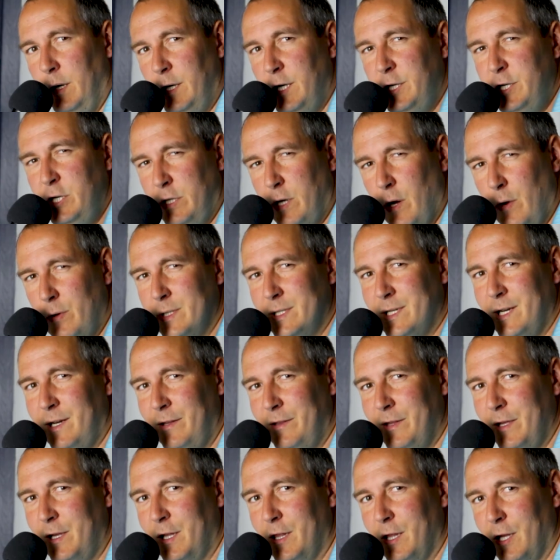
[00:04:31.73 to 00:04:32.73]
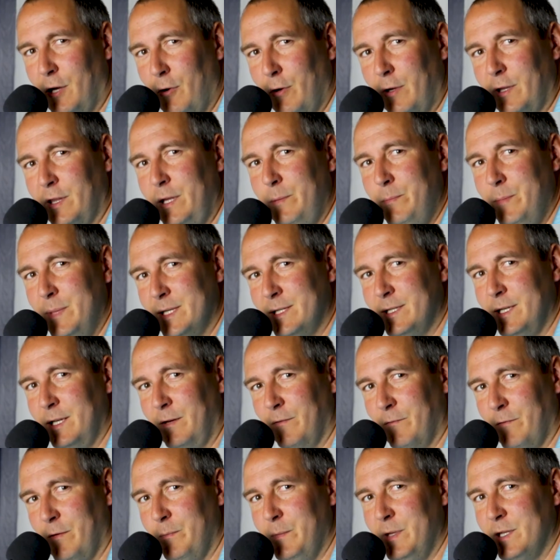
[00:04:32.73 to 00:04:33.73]
Did you notice anything glaringly
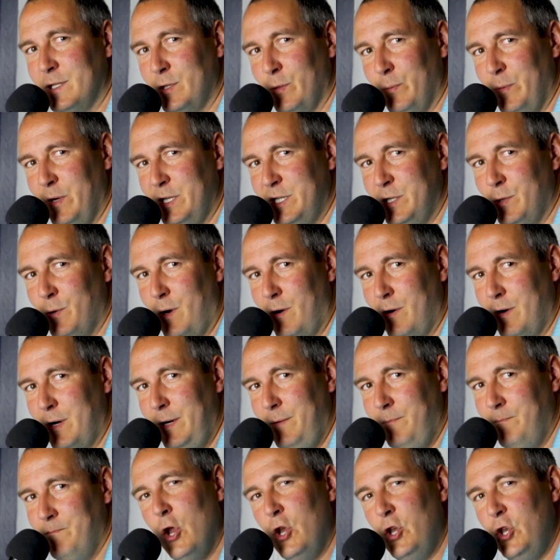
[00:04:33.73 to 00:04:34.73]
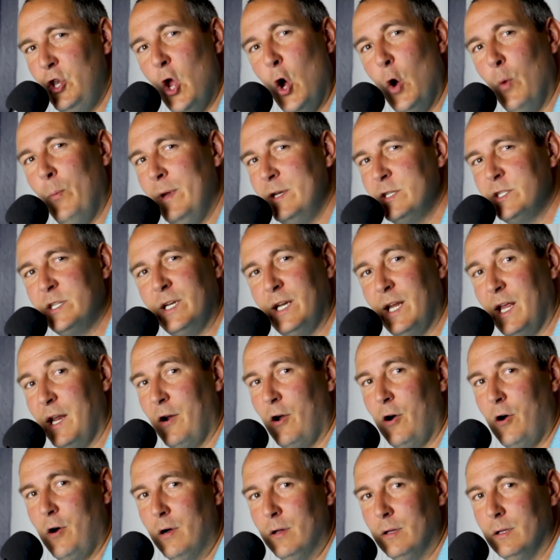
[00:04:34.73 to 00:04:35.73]
missing from this obituary? No mention at
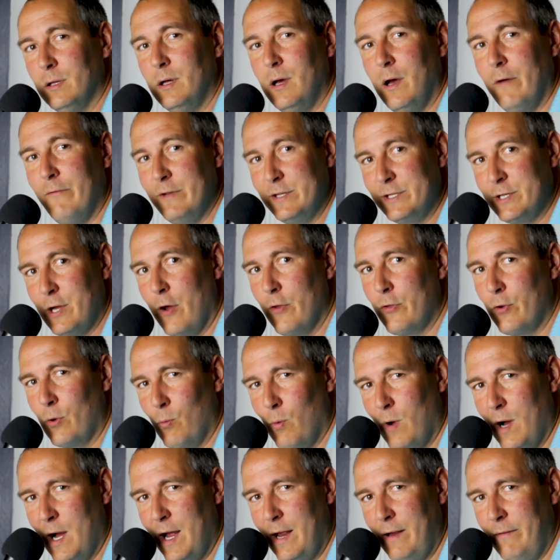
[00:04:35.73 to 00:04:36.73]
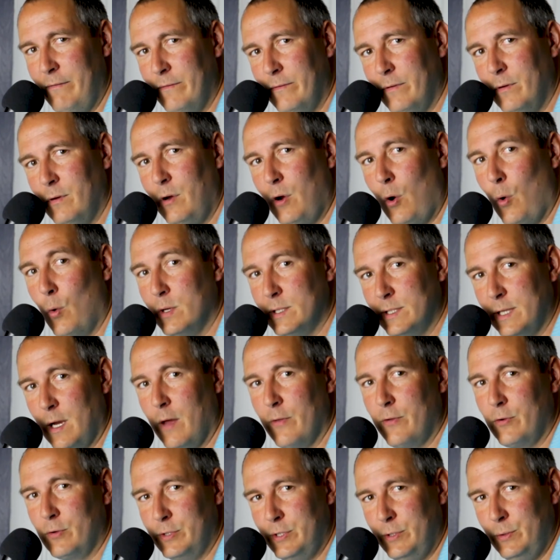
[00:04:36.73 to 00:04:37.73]
all of his other wife or his
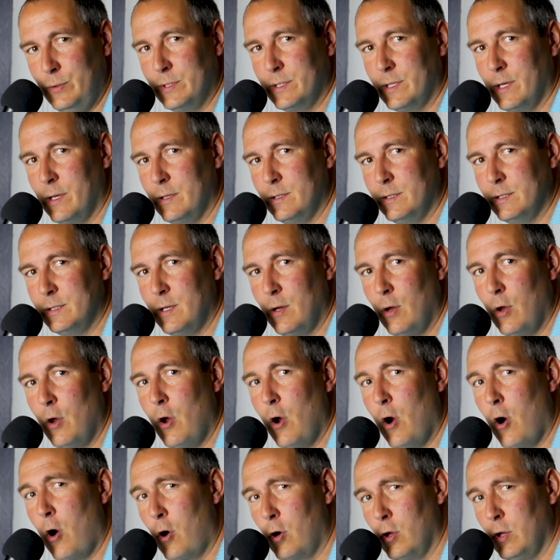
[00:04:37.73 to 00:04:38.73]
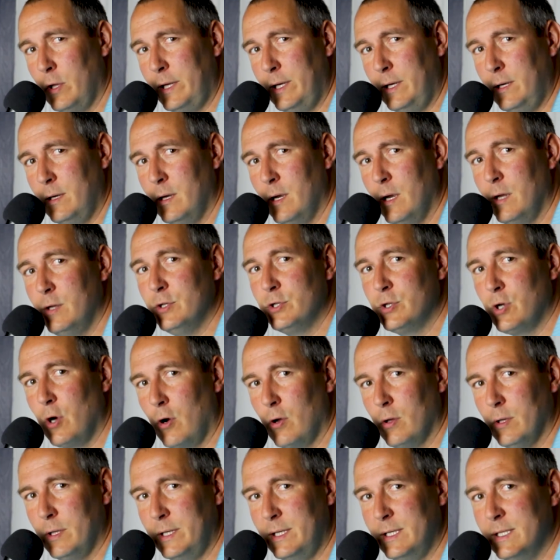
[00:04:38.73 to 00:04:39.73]
other 2 sons, Harley and
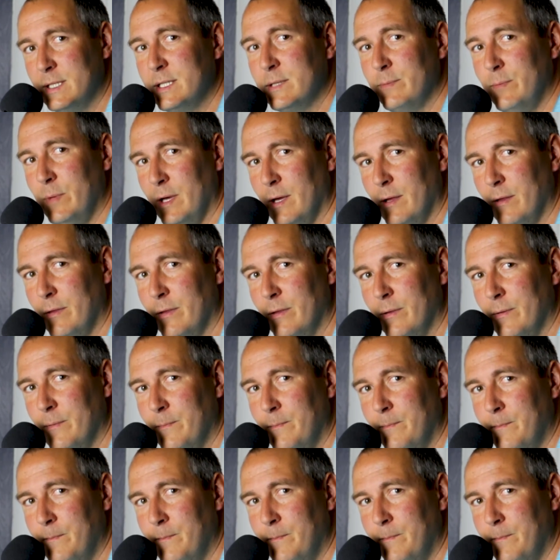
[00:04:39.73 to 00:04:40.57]
Charlie Smith.